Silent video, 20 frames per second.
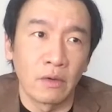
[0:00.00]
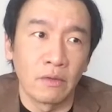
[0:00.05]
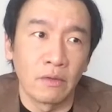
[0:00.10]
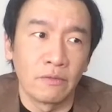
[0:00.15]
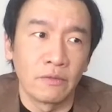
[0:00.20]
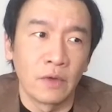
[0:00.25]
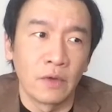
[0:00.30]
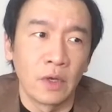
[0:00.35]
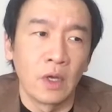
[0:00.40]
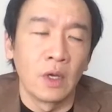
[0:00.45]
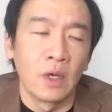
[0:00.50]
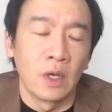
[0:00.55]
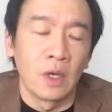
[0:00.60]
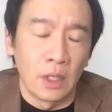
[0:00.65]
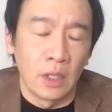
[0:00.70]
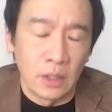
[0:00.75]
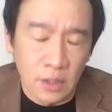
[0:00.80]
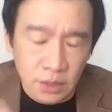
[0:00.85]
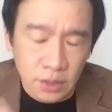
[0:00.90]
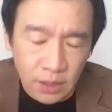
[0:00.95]
of
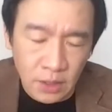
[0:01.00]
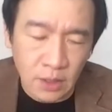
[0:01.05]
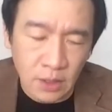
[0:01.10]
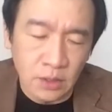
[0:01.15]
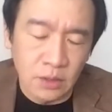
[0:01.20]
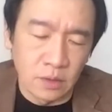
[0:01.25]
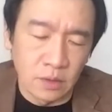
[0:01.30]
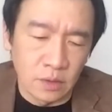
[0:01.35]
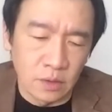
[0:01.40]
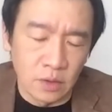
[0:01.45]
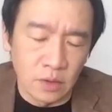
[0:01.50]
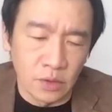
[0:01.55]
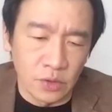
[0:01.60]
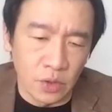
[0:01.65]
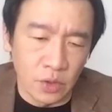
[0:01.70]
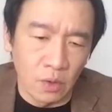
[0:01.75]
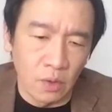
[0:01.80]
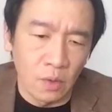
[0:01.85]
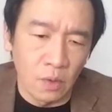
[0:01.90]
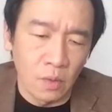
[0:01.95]
listening to to
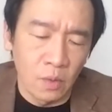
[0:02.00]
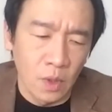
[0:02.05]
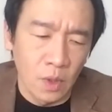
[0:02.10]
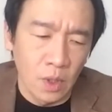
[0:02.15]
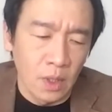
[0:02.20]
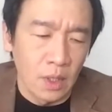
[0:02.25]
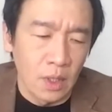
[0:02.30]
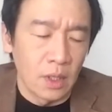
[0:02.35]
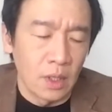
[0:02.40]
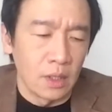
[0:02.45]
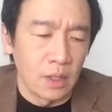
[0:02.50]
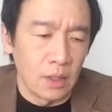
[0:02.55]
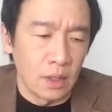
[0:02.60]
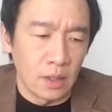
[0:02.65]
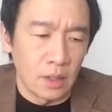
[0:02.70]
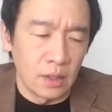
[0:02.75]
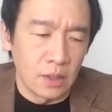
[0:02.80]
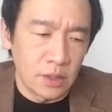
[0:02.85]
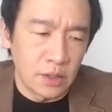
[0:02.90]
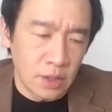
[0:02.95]
Joe, uh,
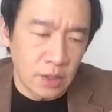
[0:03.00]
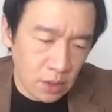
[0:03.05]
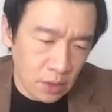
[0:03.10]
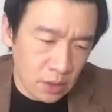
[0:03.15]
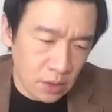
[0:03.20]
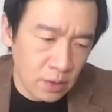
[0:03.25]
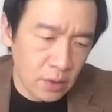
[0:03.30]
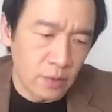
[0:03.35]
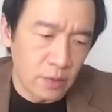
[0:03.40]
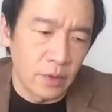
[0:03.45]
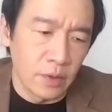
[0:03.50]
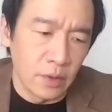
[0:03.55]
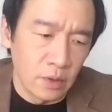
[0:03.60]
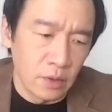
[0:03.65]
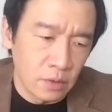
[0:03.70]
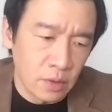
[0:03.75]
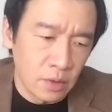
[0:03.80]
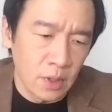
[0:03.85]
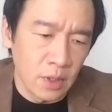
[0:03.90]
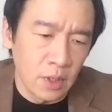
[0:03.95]
listening to
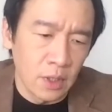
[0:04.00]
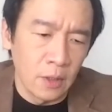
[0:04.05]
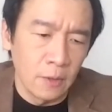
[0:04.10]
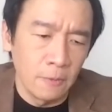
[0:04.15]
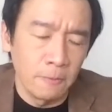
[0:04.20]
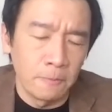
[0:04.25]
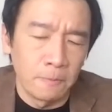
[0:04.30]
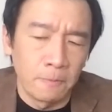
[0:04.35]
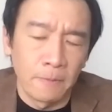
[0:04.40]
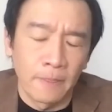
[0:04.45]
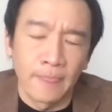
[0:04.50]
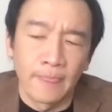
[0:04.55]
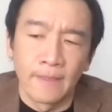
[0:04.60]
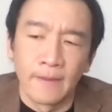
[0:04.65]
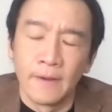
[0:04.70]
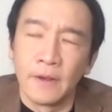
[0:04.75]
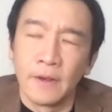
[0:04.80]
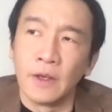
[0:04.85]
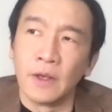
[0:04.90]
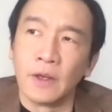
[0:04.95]
Hiroyuki,
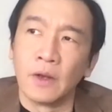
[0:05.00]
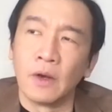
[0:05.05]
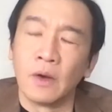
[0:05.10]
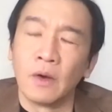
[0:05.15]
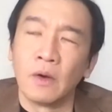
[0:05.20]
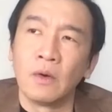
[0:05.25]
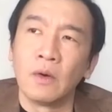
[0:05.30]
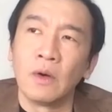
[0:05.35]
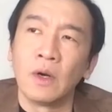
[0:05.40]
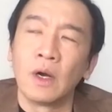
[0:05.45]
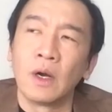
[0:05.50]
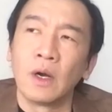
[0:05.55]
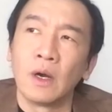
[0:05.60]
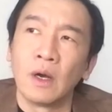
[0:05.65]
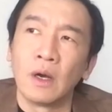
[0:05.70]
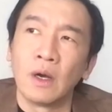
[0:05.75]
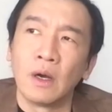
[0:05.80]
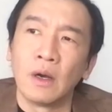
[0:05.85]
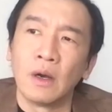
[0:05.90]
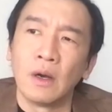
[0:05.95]
you know.
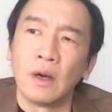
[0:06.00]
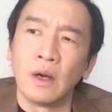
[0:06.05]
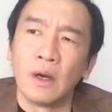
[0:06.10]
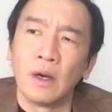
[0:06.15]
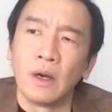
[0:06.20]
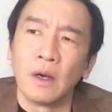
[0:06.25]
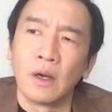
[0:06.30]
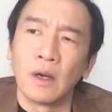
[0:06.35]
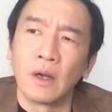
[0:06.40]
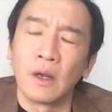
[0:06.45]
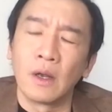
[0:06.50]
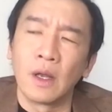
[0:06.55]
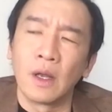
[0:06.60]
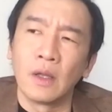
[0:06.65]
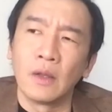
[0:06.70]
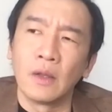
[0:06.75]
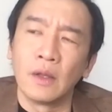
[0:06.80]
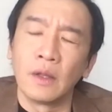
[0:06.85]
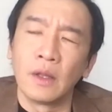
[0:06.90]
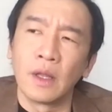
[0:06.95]
Uh,
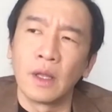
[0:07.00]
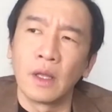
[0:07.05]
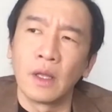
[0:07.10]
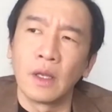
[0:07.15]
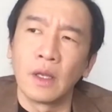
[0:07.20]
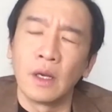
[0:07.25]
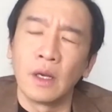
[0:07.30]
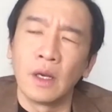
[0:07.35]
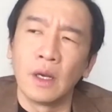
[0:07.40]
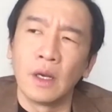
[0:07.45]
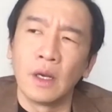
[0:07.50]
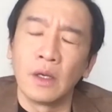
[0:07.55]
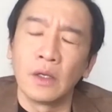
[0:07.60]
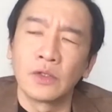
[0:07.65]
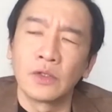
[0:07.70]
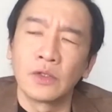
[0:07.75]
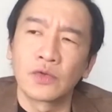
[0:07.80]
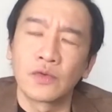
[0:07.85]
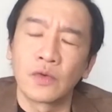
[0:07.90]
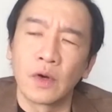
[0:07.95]
and then
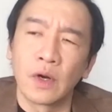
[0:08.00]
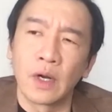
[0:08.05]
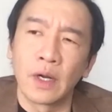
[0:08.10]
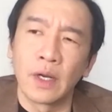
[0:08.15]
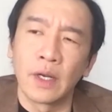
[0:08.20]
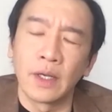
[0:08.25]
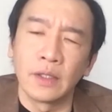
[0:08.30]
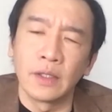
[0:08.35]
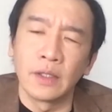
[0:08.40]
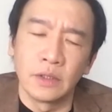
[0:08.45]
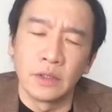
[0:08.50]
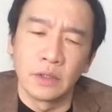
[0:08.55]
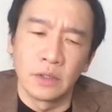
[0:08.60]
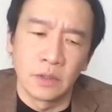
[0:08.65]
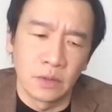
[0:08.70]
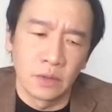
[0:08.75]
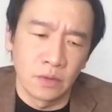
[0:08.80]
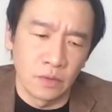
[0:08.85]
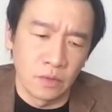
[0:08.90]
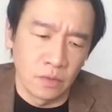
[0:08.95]
trying
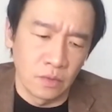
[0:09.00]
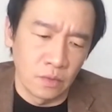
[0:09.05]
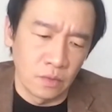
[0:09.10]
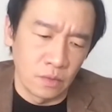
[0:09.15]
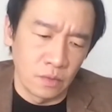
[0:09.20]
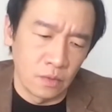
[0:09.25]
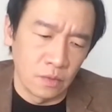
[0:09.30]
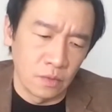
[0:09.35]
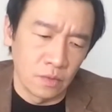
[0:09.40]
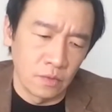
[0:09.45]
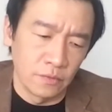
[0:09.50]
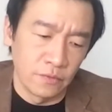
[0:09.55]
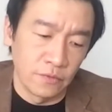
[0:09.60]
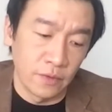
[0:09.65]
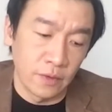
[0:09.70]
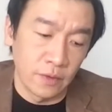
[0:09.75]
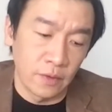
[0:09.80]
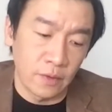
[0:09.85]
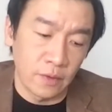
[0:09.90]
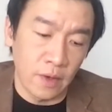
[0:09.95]
to
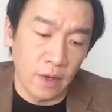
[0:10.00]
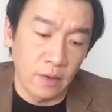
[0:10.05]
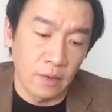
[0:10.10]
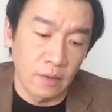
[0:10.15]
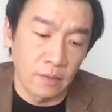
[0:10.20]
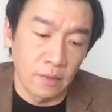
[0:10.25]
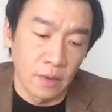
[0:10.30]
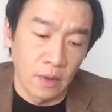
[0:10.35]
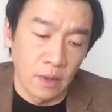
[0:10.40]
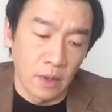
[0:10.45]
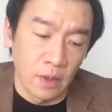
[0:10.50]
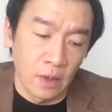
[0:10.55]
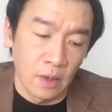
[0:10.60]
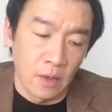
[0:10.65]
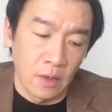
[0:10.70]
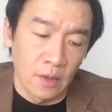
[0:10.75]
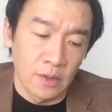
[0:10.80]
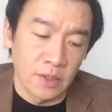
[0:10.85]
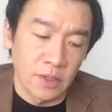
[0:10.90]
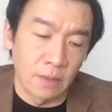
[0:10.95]
figure out
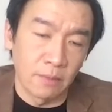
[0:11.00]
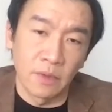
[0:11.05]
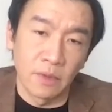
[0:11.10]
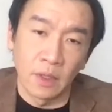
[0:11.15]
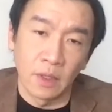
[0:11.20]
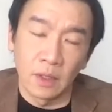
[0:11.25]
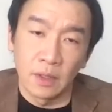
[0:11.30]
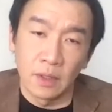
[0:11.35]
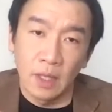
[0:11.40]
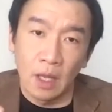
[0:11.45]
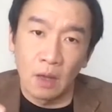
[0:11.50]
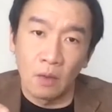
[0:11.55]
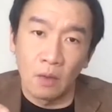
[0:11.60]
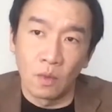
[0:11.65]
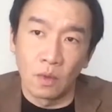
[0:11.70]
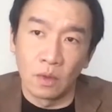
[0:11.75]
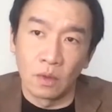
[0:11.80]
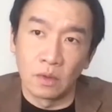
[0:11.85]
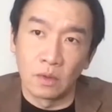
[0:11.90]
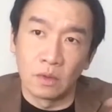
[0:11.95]
something that
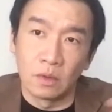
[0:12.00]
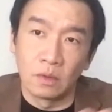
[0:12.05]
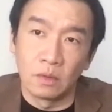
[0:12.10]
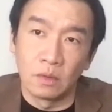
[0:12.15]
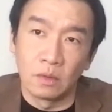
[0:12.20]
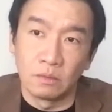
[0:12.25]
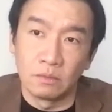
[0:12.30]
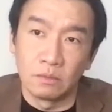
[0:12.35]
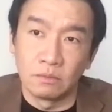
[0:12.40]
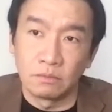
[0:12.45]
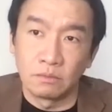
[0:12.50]
will,